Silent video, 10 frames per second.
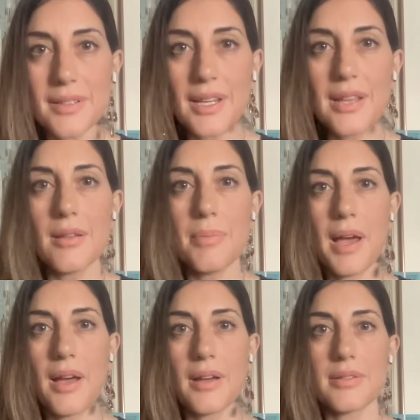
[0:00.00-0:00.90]
in the
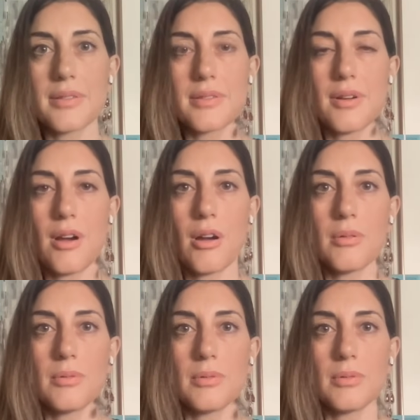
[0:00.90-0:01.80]
past
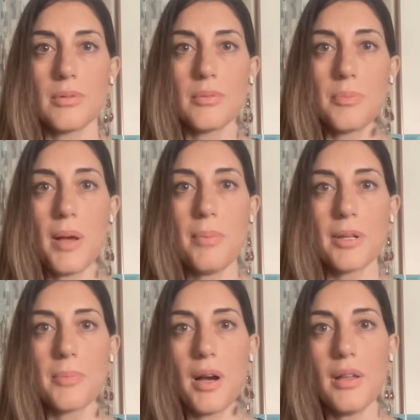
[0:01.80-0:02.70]
our
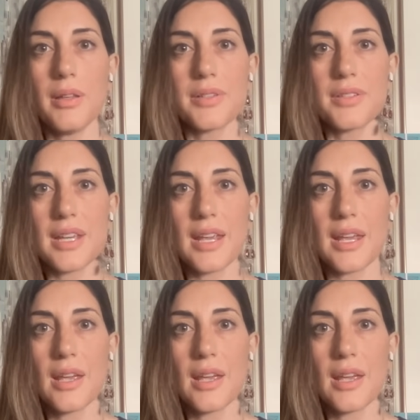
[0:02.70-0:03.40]
public policy,